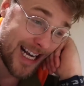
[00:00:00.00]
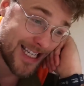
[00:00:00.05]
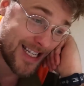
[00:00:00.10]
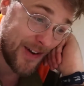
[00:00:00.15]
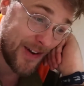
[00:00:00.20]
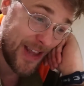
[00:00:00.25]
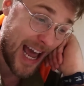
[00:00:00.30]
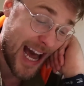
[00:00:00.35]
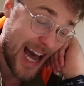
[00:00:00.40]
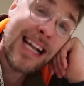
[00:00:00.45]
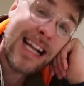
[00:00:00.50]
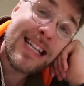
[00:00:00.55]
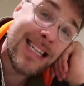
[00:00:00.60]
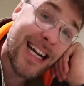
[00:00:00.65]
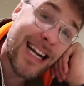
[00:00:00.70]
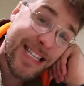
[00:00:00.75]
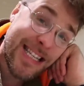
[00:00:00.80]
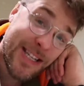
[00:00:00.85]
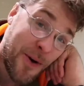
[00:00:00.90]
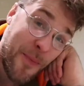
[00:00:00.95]
so yeah,
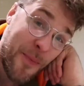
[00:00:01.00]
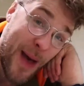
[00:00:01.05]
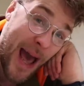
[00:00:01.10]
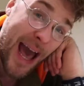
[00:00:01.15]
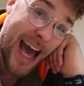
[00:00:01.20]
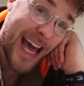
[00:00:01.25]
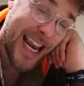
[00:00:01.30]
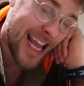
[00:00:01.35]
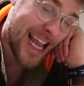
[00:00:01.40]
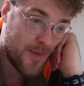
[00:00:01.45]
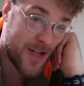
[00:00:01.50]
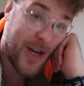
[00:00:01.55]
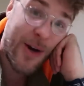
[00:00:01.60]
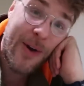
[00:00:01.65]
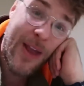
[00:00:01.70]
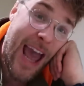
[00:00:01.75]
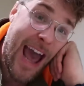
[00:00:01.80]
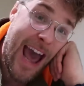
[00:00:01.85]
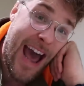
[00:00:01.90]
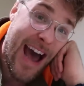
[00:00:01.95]
it's not so bad.
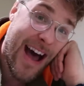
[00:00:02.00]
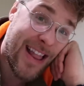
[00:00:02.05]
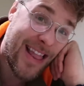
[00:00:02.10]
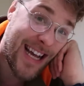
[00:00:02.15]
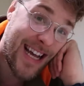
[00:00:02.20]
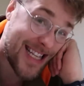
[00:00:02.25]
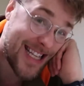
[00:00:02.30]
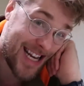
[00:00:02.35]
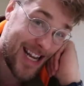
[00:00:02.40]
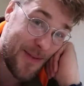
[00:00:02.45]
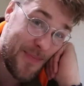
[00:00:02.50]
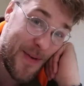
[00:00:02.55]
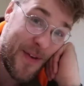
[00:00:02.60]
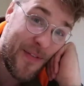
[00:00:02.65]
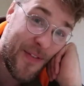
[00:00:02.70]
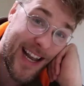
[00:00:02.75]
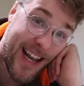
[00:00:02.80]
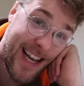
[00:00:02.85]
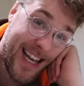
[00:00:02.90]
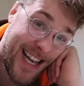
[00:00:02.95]
So yeah, that's gonna
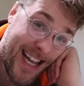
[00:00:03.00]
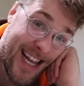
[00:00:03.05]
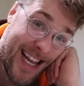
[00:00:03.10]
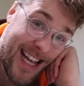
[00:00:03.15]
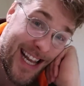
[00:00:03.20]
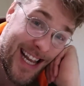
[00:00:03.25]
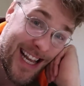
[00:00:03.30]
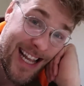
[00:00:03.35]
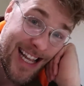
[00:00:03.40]
be fun.